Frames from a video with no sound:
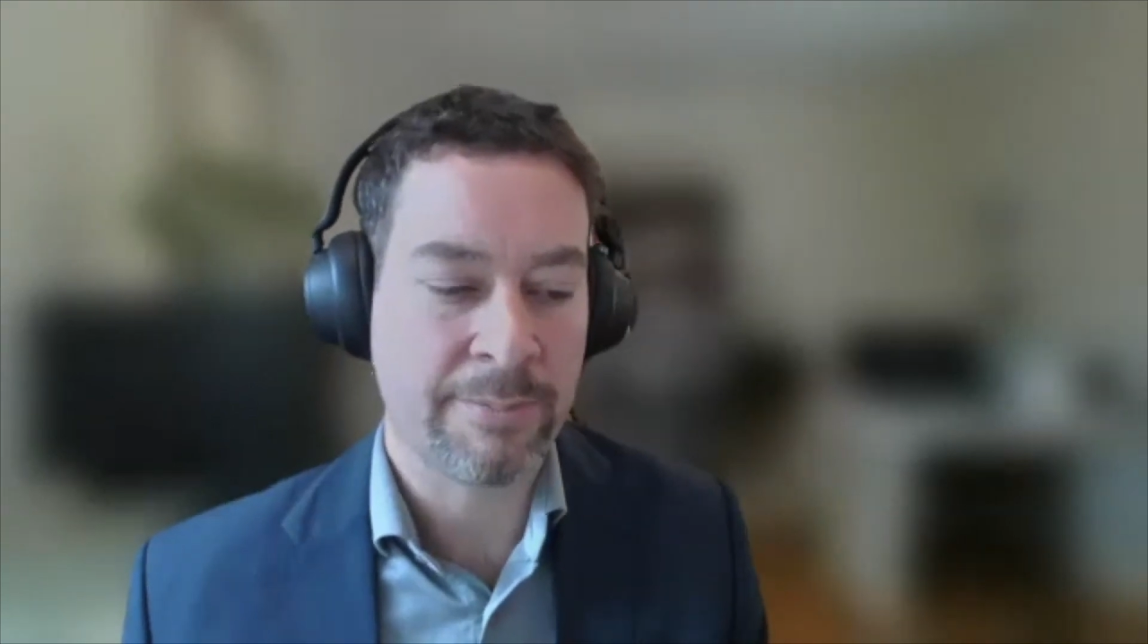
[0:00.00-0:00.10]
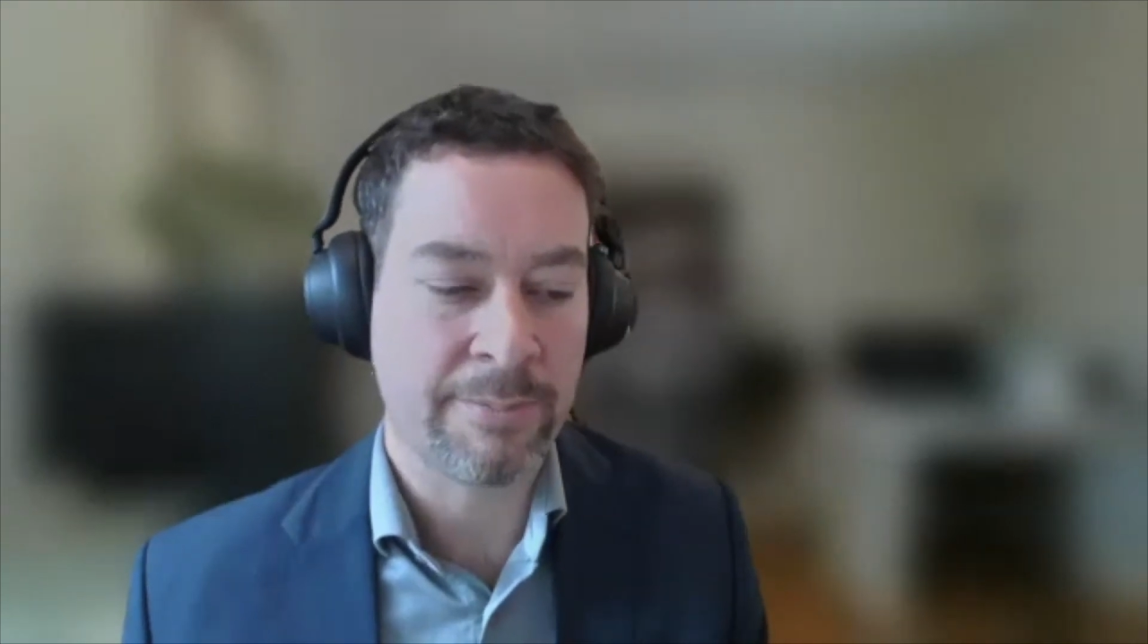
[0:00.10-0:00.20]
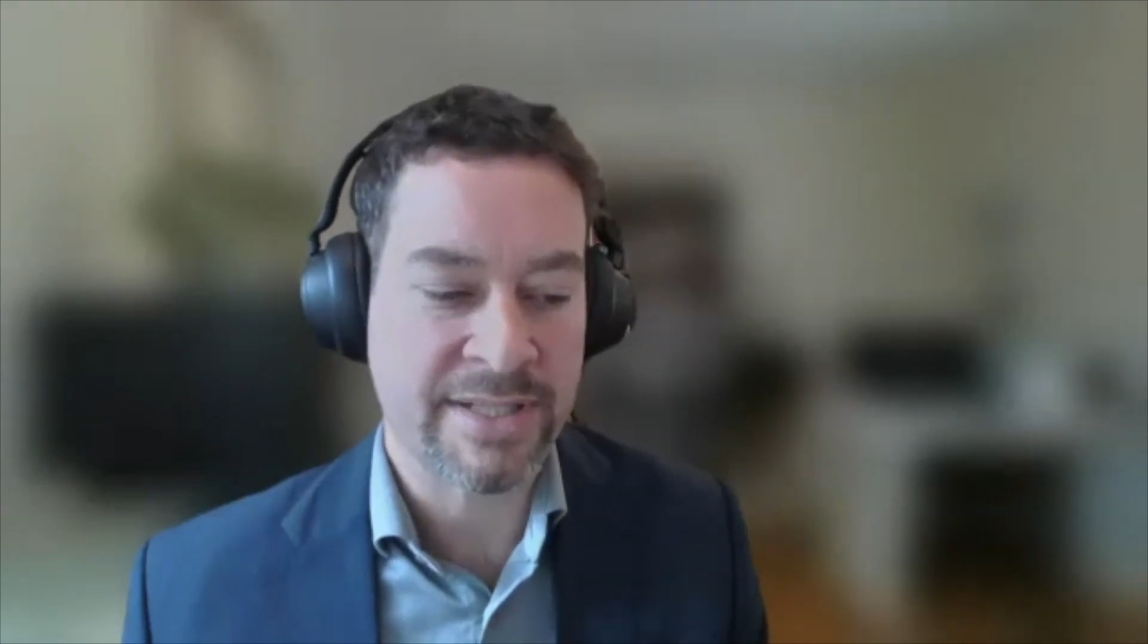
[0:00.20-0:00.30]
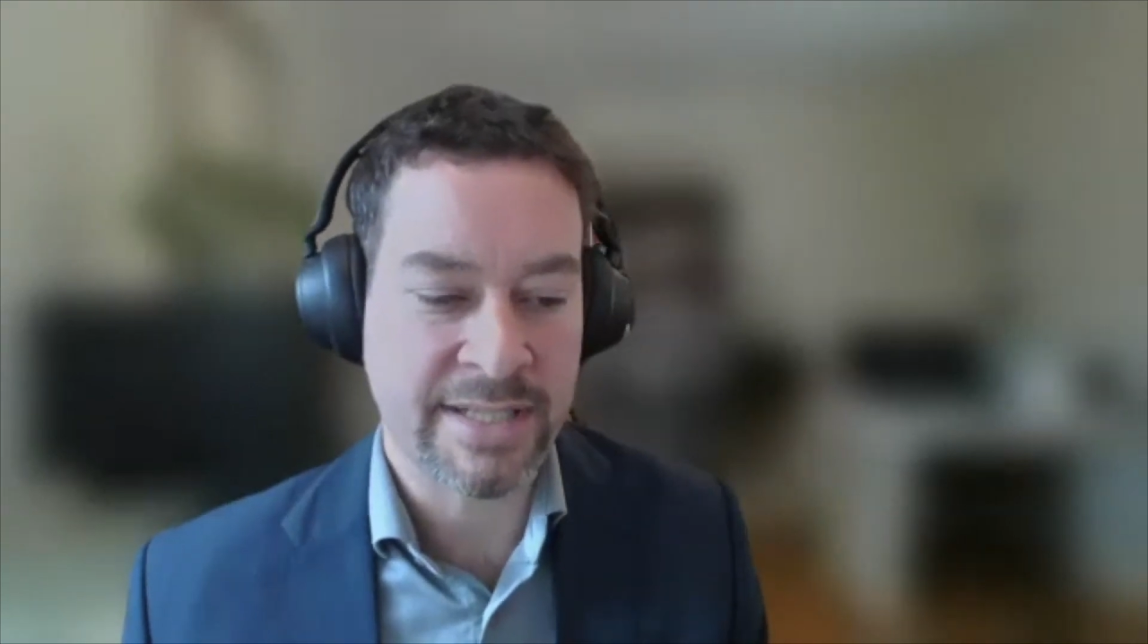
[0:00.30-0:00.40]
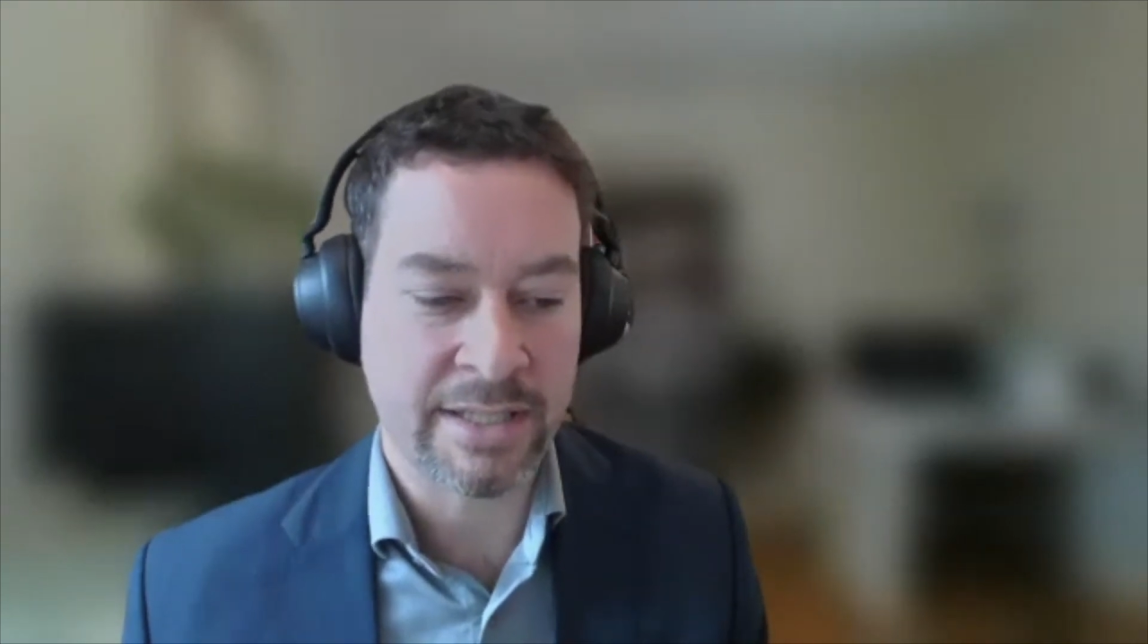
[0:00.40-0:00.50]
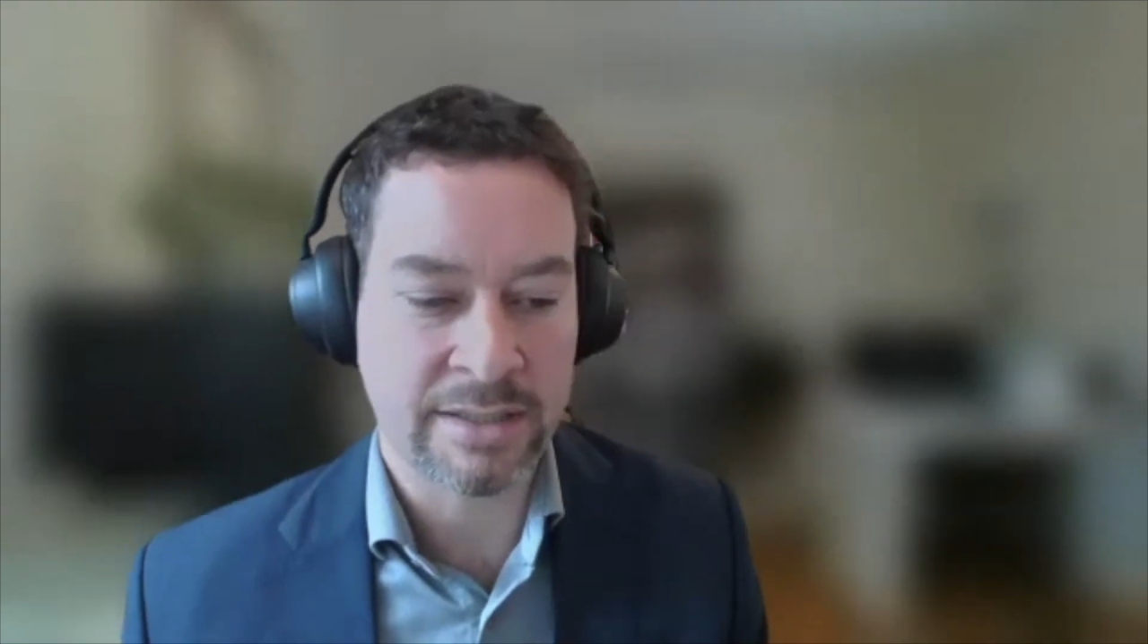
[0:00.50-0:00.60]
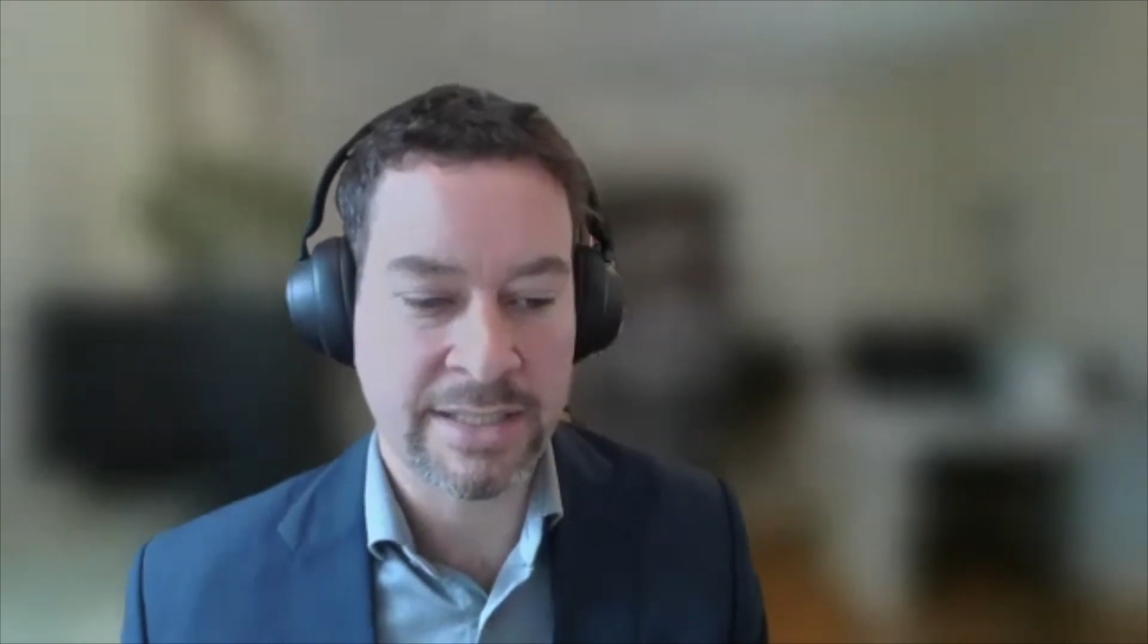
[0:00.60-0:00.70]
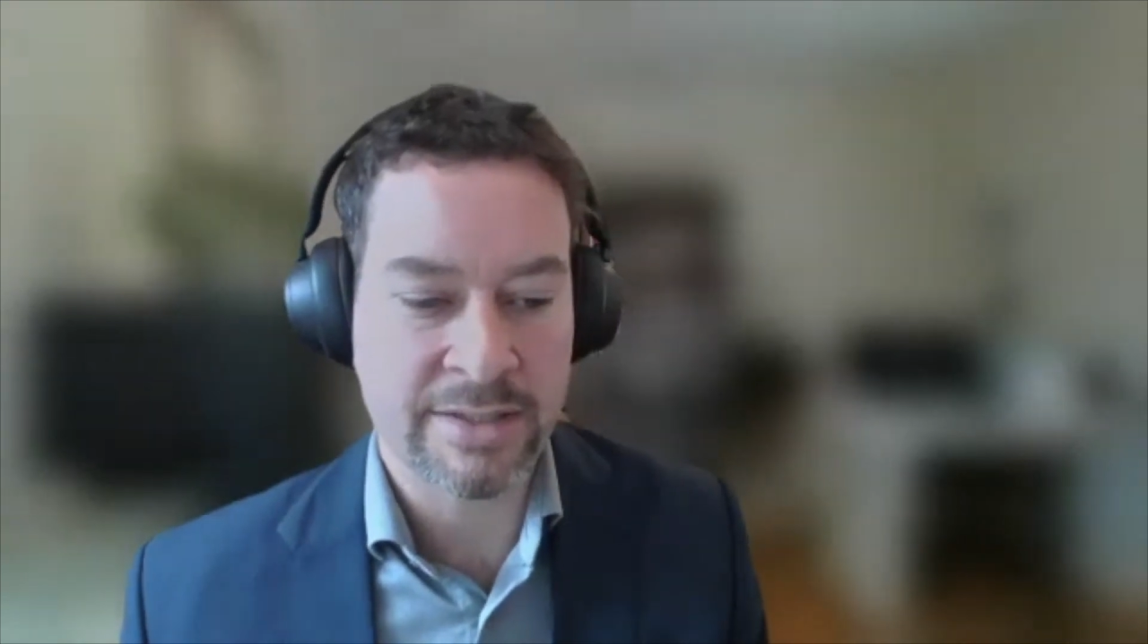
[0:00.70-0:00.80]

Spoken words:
particularly